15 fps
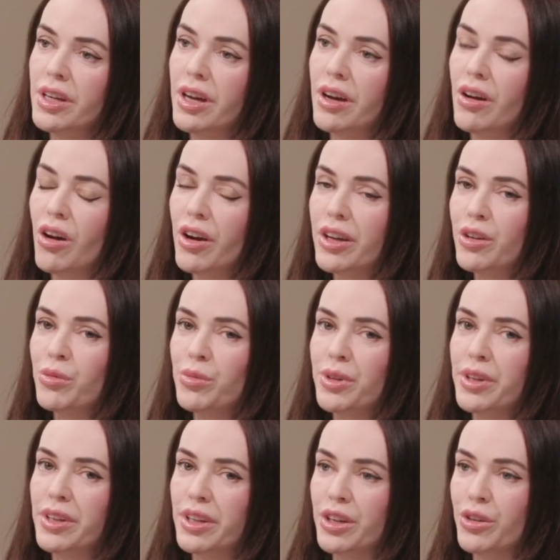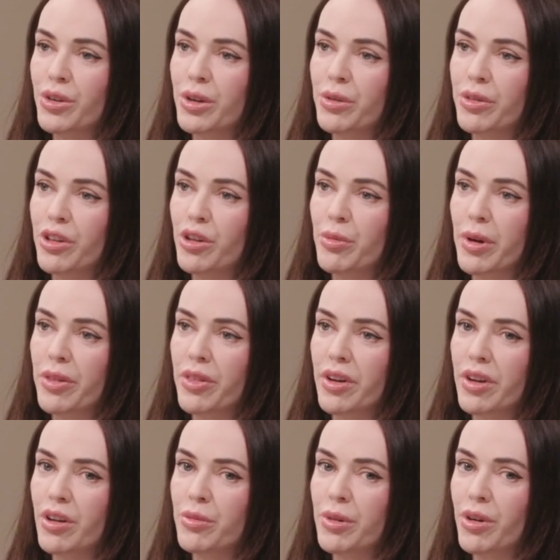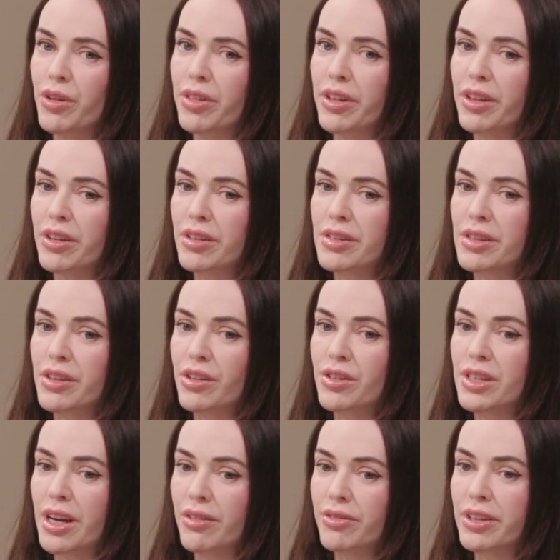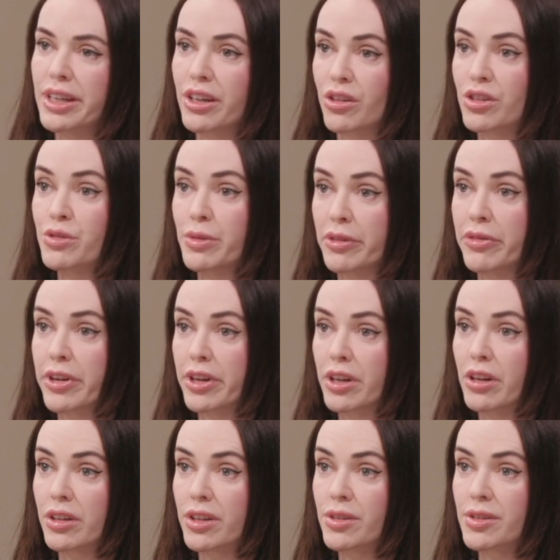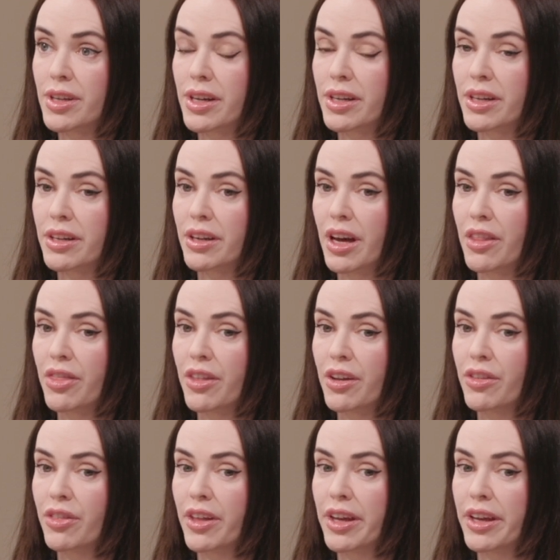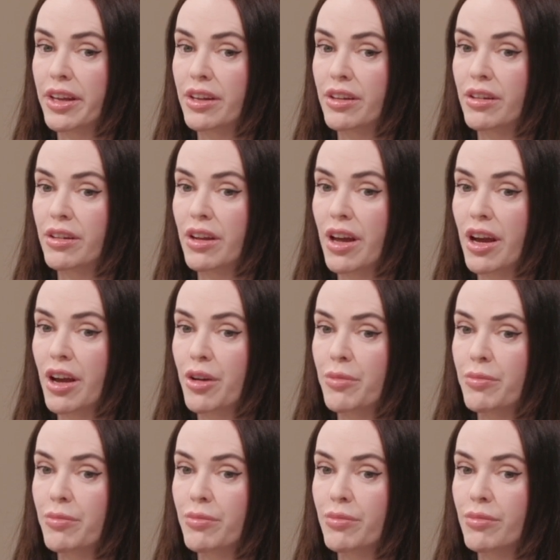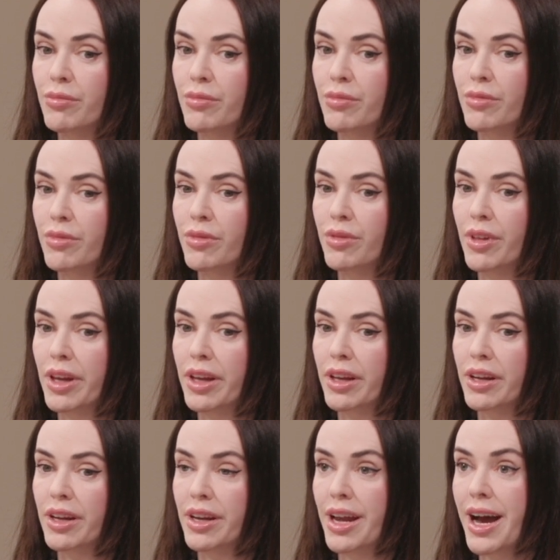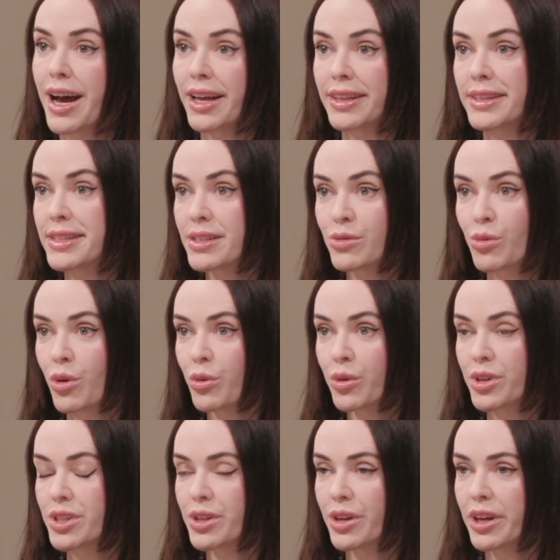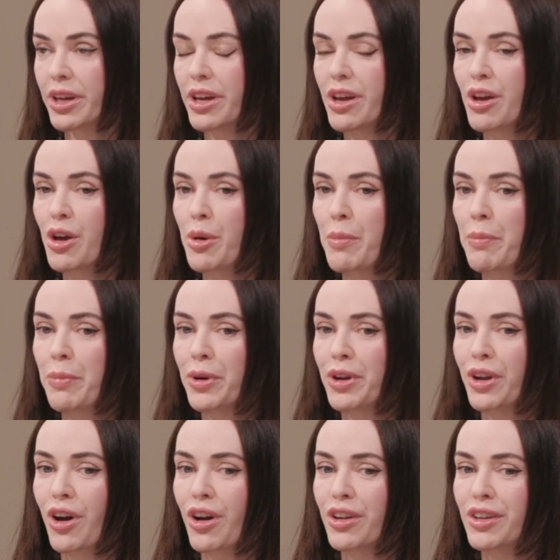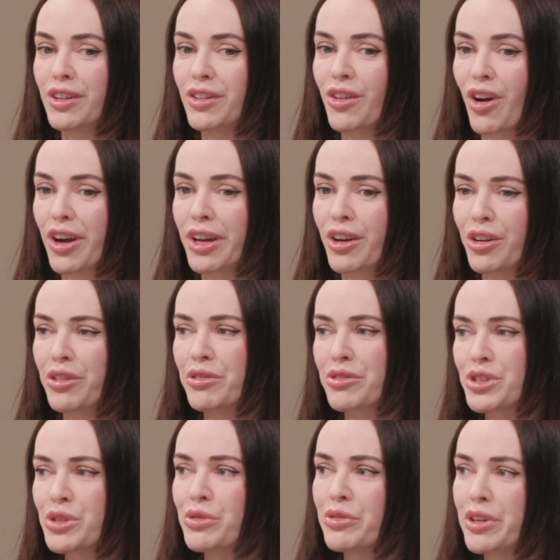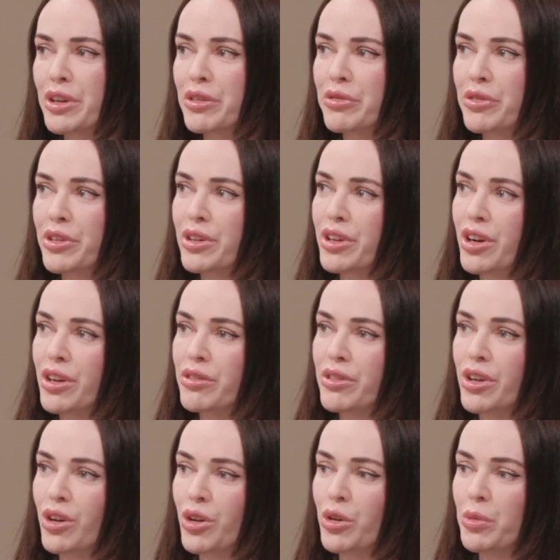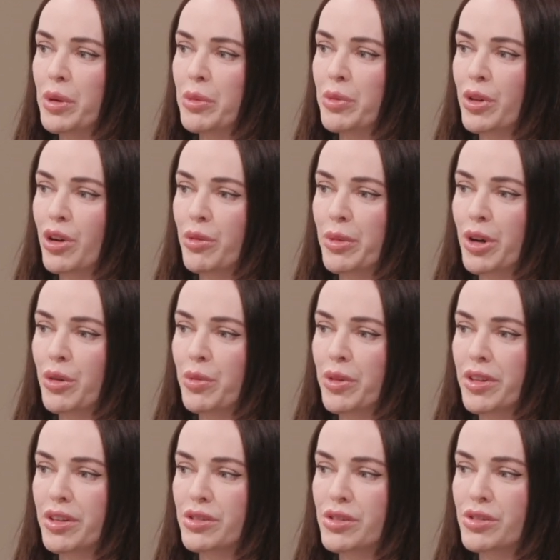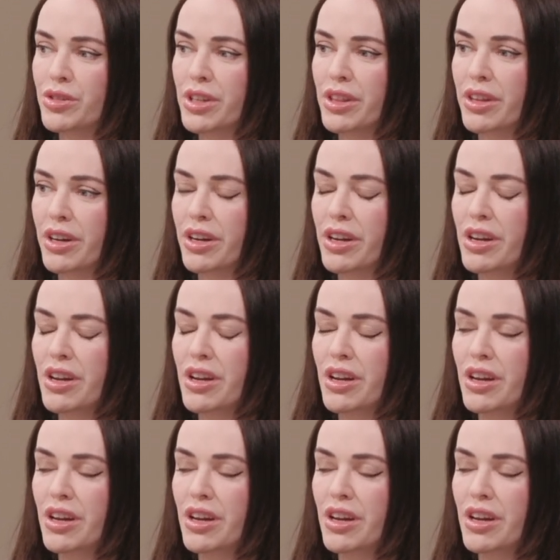Yeah, I completely agree with you about that. I mean, I think they're definitely not to be feared, like you said, and that they can enhance what we're doing. But I kind of do fear for kind of younger people coming up in the industry that,